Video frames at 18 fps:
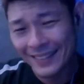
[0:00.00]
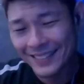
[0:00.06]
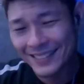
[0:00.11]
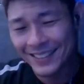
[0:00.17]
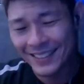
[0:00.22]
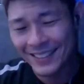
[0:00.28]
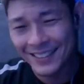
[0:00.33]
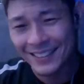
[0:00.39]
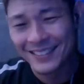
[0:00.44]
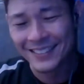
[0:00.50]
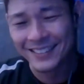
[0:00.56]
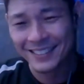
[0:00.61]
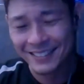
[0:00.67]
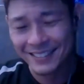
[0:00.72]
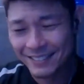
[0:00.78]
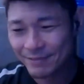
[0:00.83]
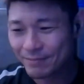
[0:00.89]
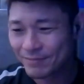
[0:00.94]
So
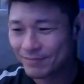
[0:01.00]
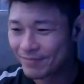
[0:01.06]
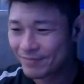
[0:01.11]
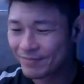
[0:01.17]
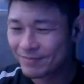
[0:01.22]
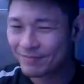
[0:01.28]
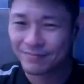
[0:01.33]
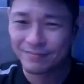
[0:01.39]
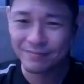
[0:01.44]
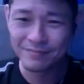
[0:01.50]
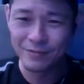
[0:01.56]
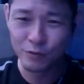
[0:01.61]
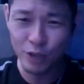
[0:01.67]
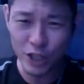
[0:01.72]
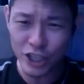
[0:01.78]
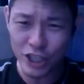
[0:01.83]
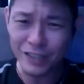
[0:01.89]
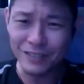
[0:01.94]

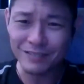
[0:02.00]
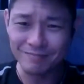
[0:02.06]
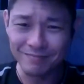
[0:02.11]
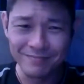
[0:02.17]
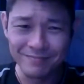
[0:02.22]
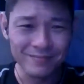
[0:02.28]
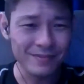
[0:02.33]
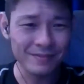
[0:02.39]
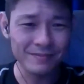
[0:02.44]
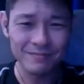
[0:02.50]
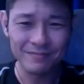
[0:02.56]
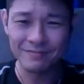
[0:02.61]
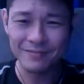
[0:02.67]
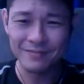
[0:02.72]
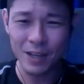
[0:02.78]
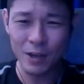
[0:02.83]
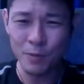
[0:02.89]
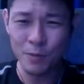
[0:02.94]
Richard,
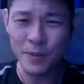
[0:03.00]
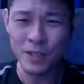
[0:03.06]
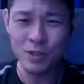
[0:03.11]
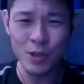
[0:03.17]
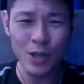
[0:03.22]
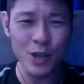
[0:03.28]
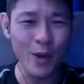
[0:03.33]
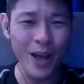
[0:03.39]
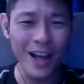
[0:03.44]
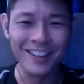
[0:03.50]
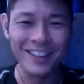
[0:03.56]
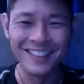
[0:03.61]
I hope he's doing well.